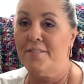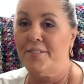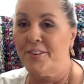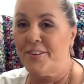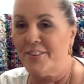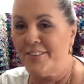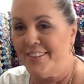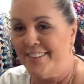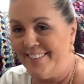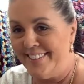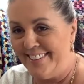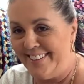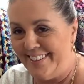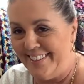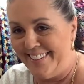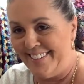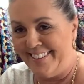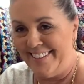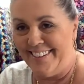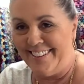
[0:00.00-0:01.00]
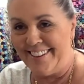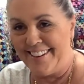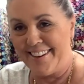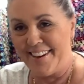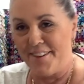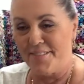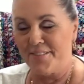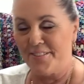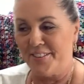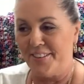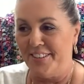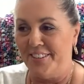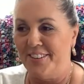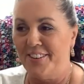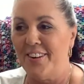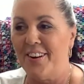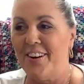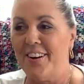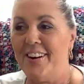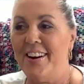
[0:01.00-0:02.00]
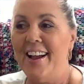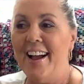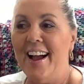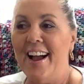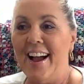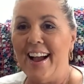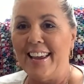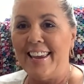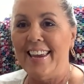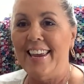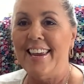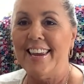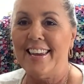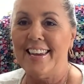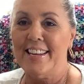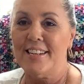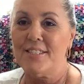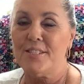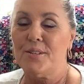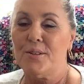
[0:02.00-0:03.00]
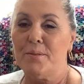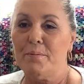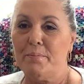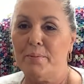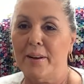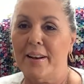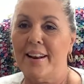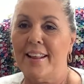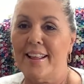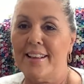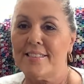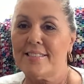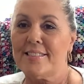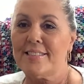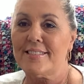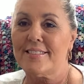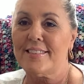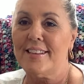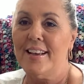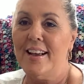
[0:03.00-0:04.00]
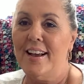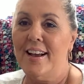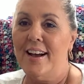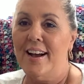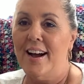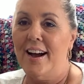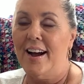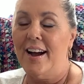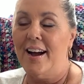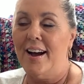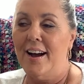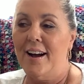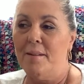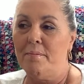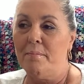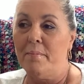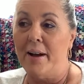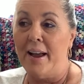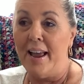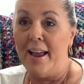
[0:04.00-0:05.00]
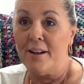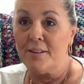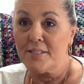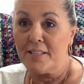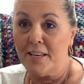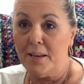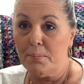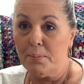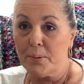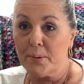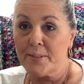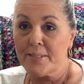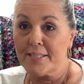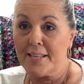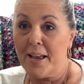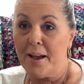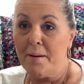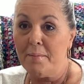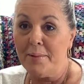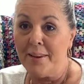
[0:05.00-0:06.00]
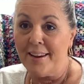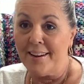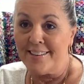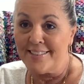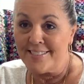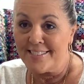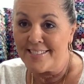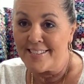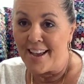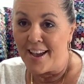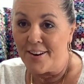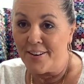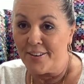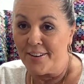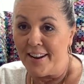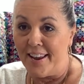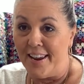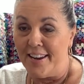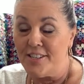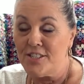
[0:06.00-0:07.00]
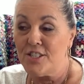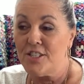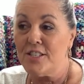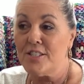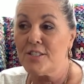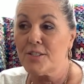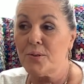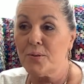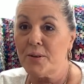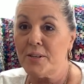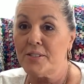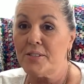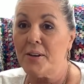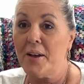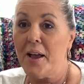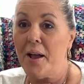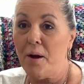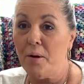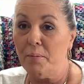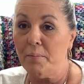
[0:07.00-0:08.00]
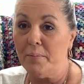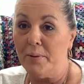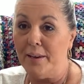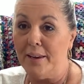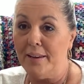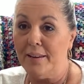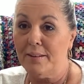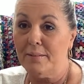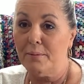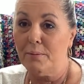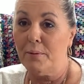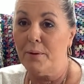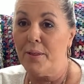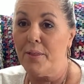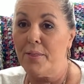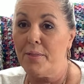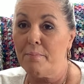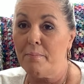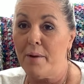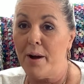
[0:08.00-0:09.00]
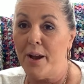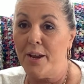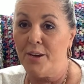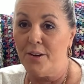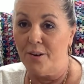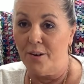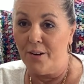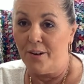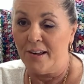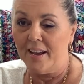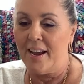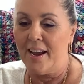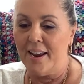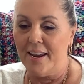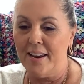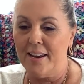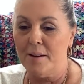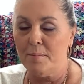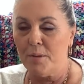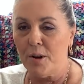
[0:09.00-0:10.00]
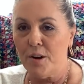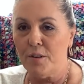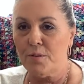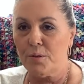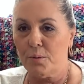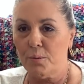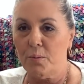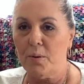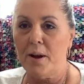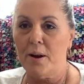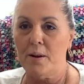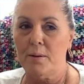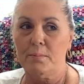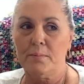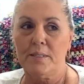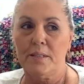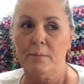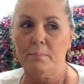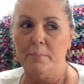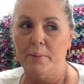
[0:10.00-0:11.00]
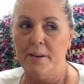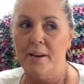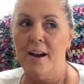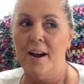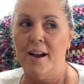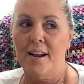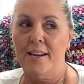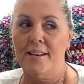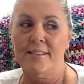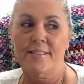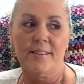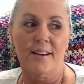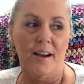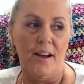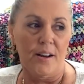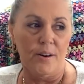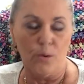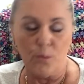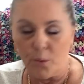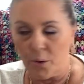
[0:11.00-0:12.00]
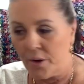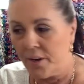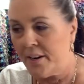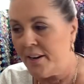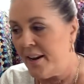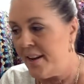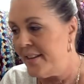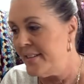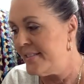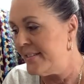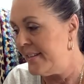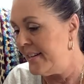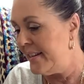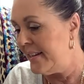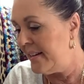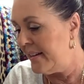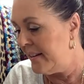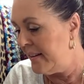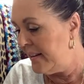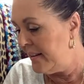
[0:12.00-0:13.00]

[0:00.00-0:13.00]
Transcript: covered covered in yarn can't get to them but that's um, my housekeeper is coming on Saturday she is going to help me with my yarn I am overwhelmed and behind on organizing